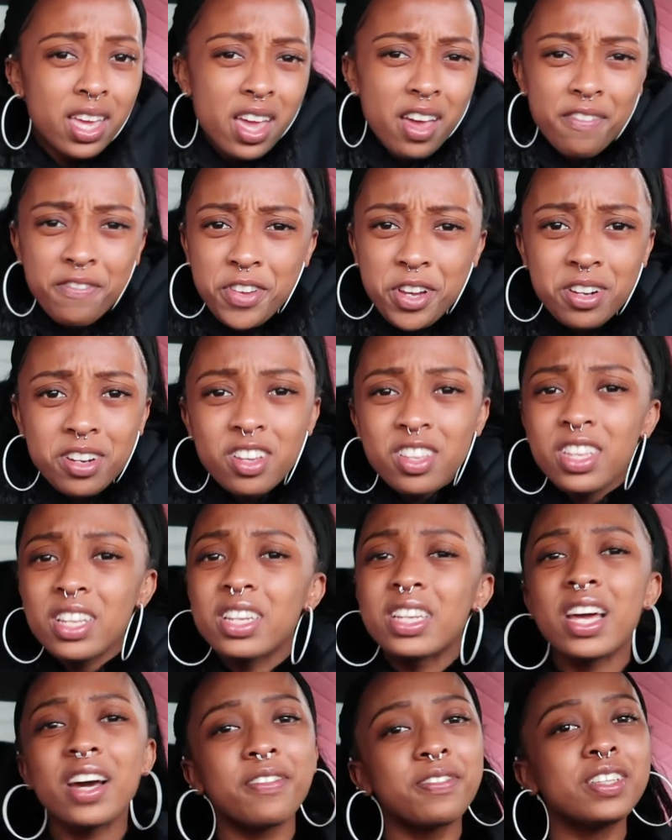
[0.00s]
If you're new,
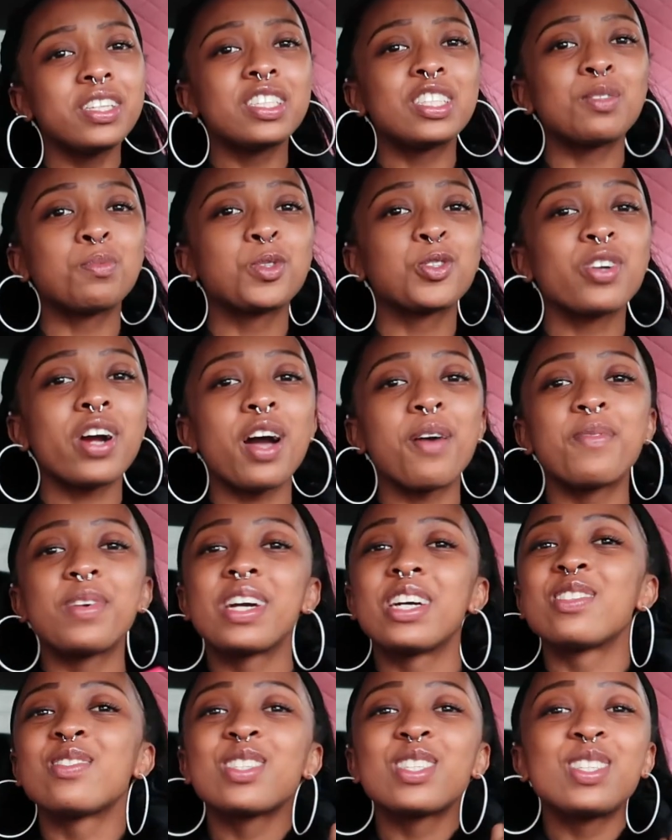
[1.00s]
then definitely subscribe
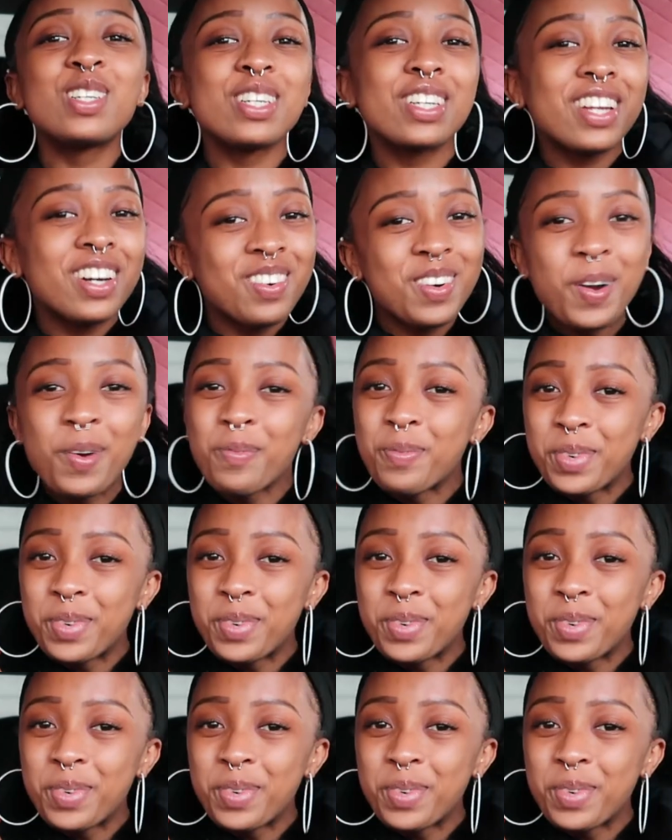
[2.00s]
because we're going nowhere.